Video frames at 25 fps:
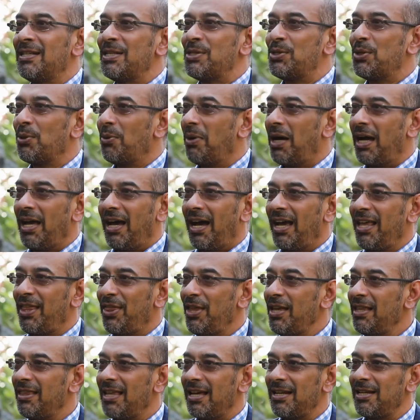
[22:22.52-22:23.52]
So I
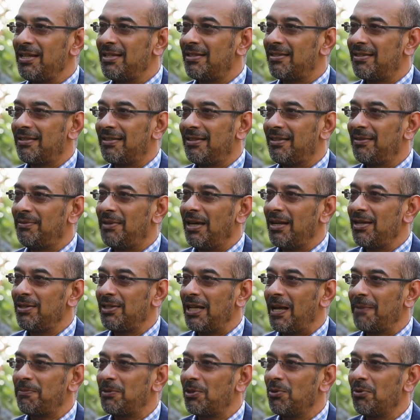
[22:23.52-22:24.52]
think that is
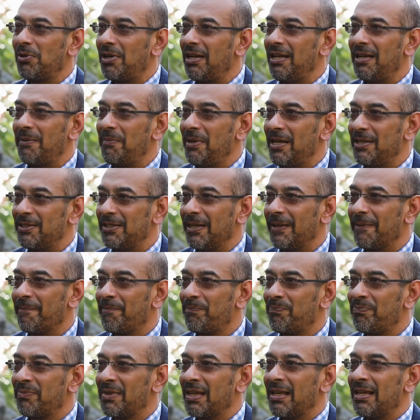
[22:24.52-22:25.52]
absolutely amazing.
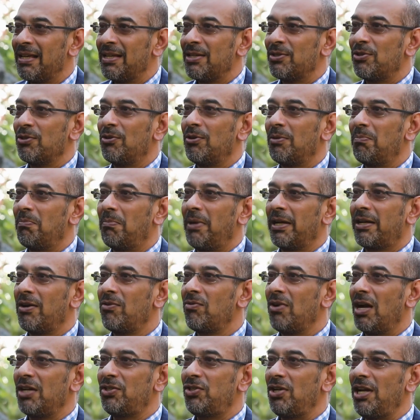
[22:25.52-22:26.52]
So my
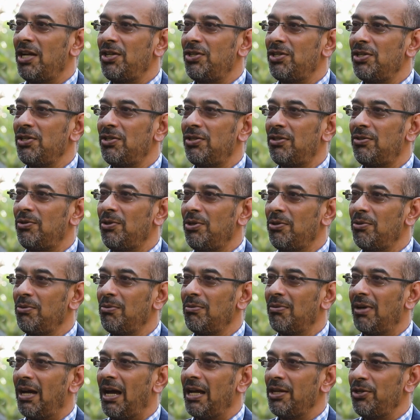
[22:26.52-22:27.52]
congratulations to
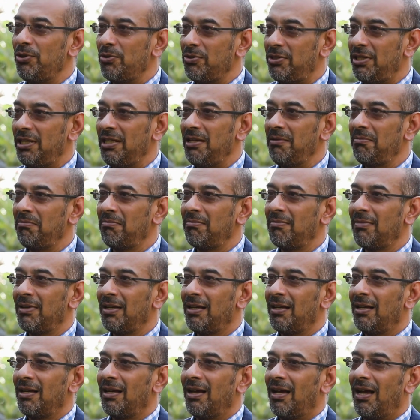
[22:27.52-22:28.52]
you and your team,
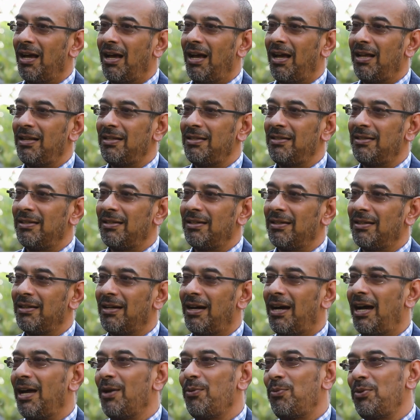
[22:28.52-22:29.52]
and
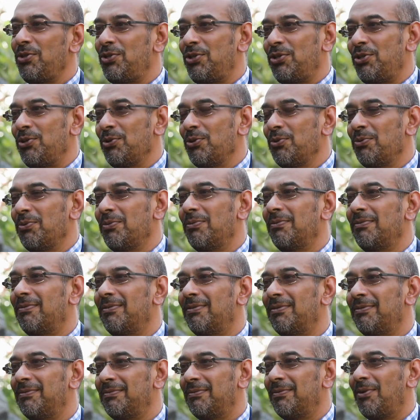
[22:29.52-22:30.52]
I wish you
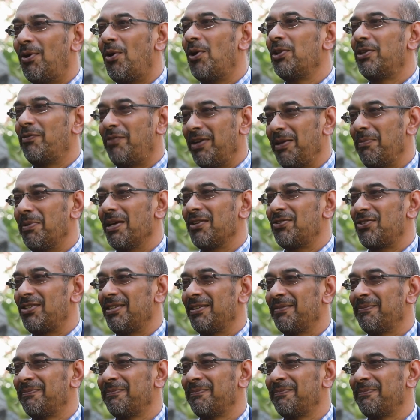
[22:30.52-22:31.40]
all the very best.